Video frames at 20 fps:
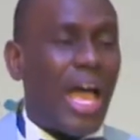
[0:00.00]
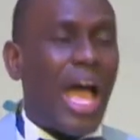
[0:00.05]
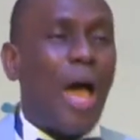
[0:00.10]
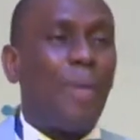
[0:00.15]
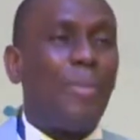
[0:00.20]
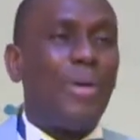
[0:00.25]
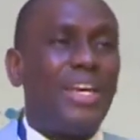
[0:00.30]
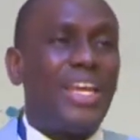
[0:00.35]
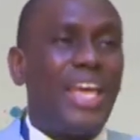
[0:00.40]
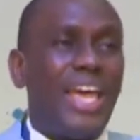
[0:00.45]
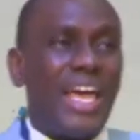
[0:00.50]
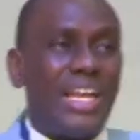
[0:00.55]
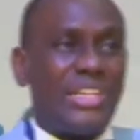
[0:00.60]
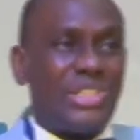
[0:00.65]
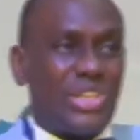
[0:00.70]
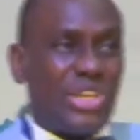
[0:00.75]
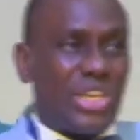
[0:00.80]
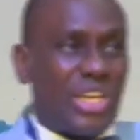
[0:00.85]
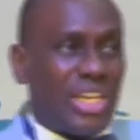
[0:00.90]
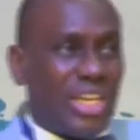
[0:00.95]
How many
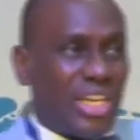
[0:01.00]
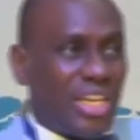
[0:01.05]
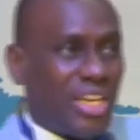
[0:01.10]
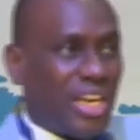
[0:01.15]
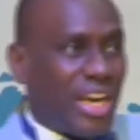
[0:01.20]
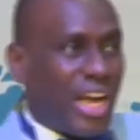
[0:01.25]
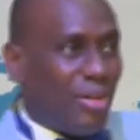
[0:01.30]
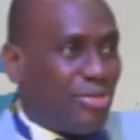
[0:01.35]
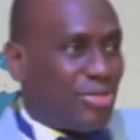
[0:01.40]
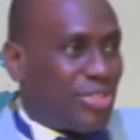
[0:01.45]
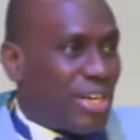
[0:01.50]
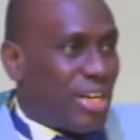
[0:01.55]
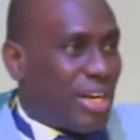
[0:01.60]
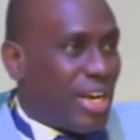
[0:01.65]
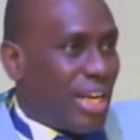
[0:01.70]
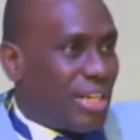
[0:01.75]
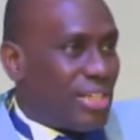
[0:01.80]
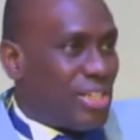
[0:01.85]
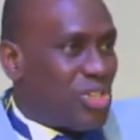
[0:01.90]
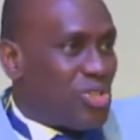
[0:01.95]
ate chicken in the
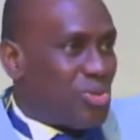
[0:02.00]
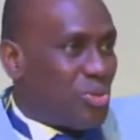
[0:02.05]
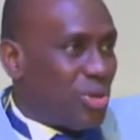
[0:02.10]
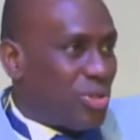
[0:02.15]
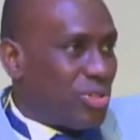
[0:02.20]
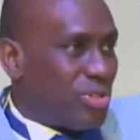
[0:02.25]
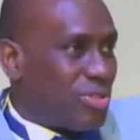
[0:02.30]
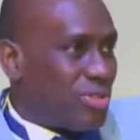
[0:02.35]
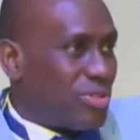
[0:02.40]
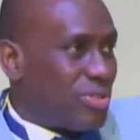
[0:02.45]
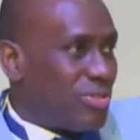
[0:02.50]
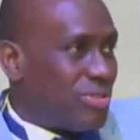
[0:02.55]
cafeteria this month?